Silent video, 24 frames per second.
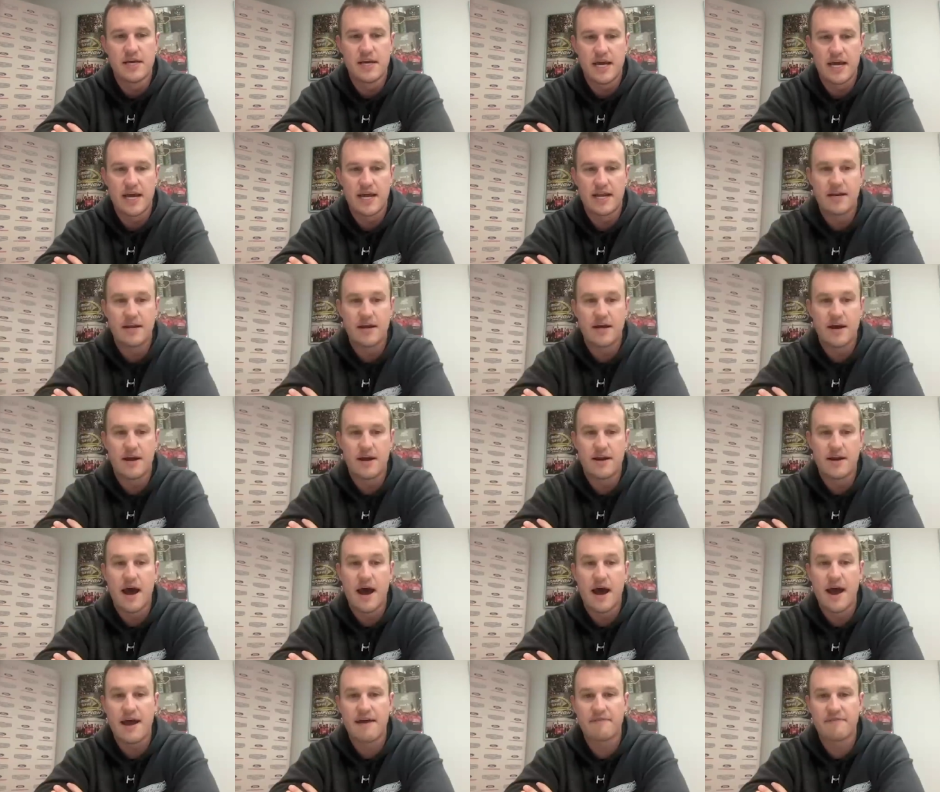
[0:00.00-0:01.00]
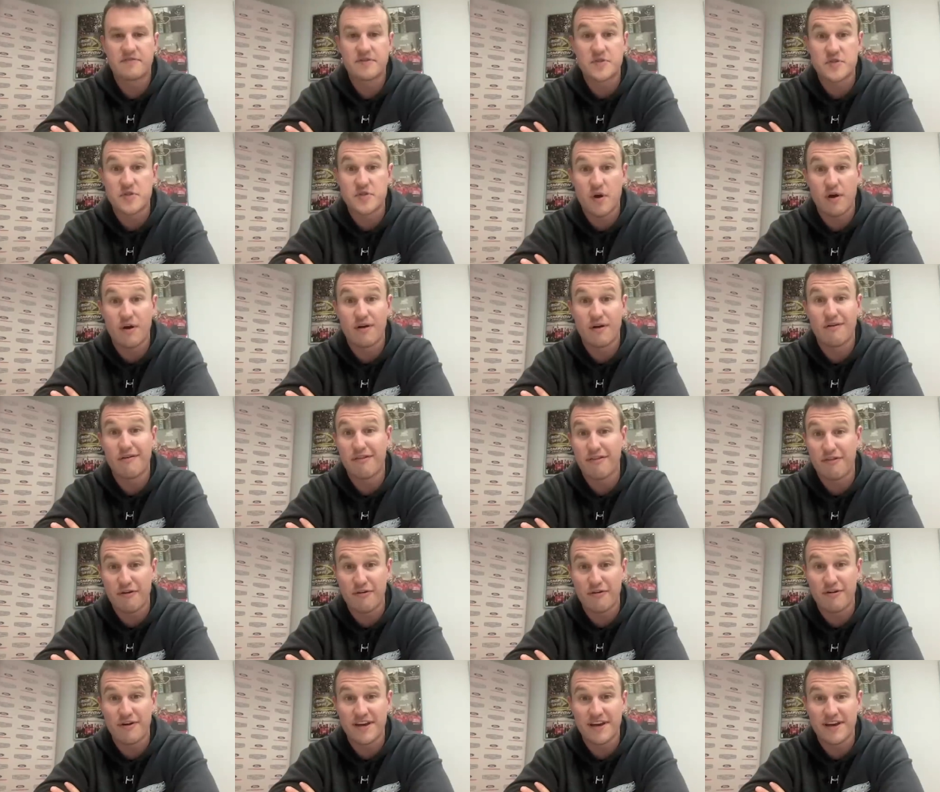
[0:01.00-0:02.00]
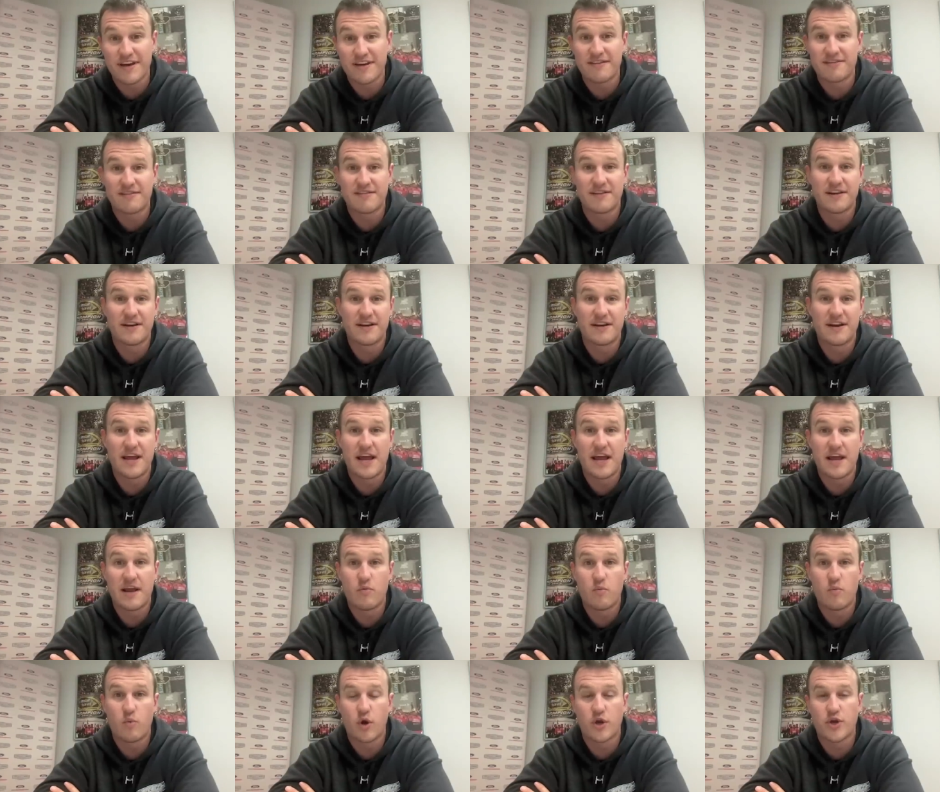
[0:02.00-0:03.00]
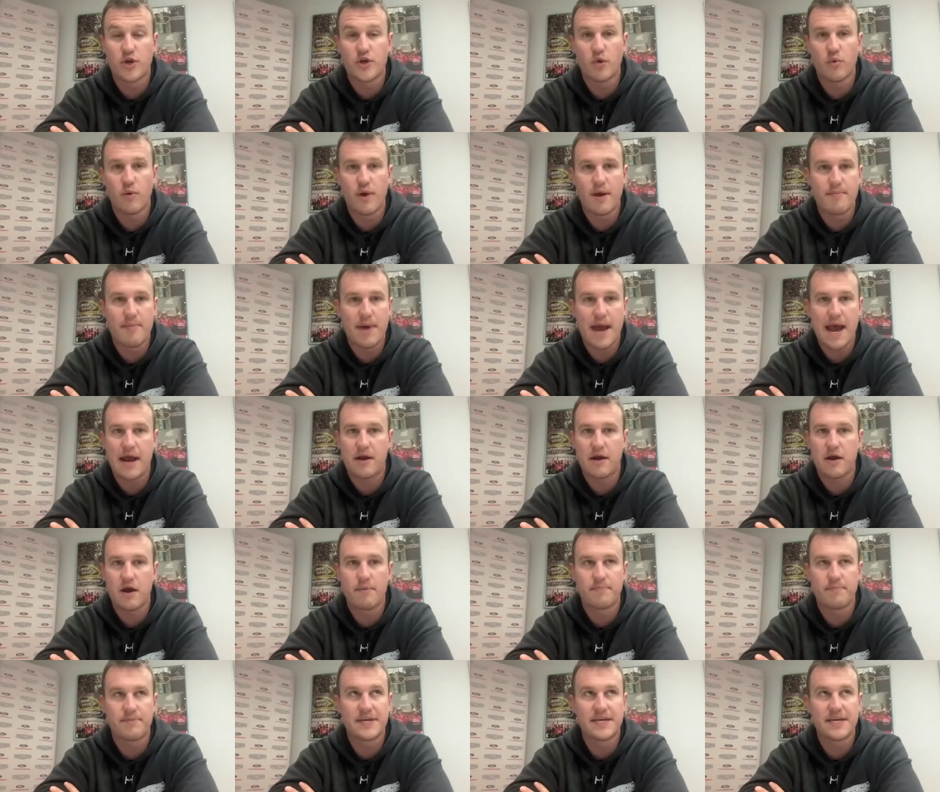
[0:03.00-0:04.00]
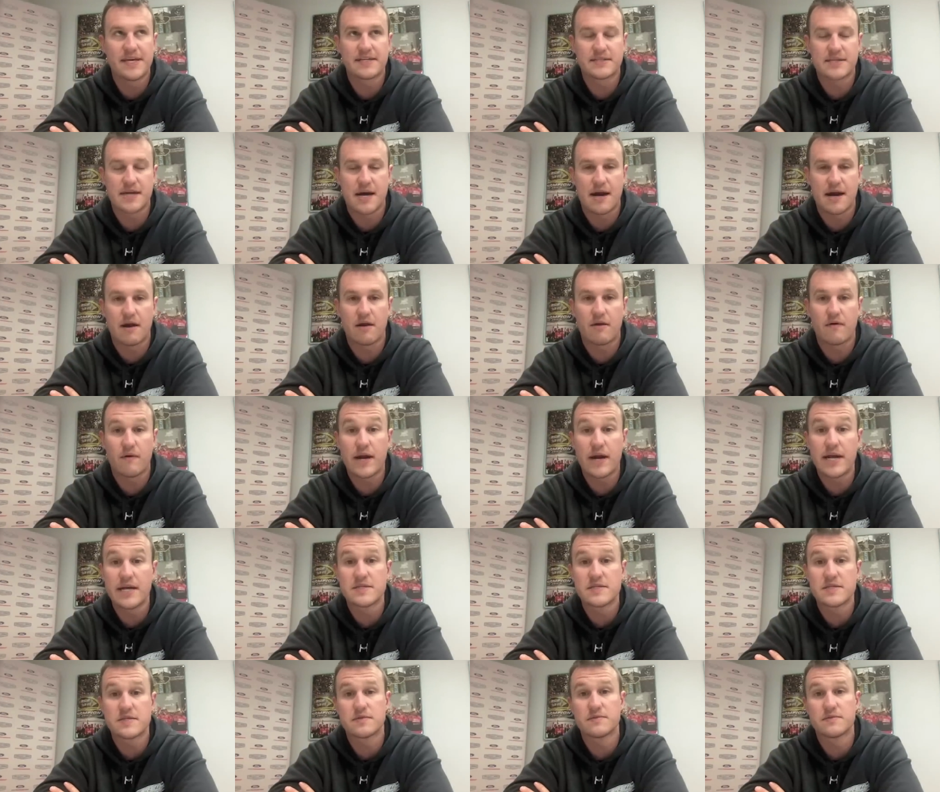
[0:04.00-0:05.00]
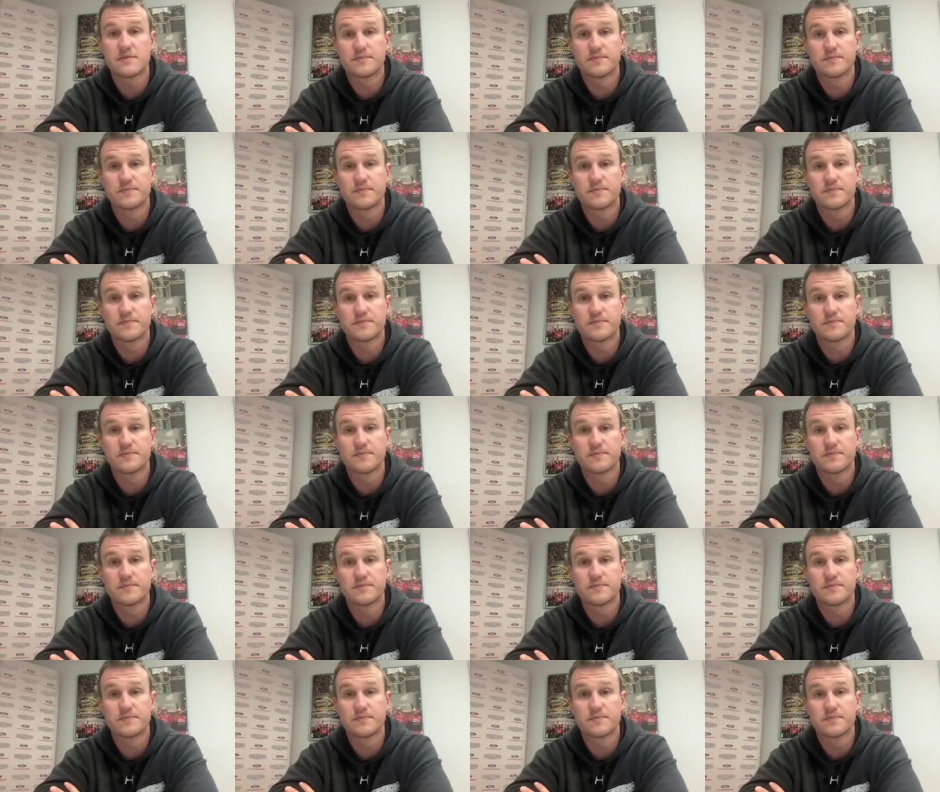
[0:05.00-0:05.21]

and uh, not have to start 30th and and work your way back up the entire race.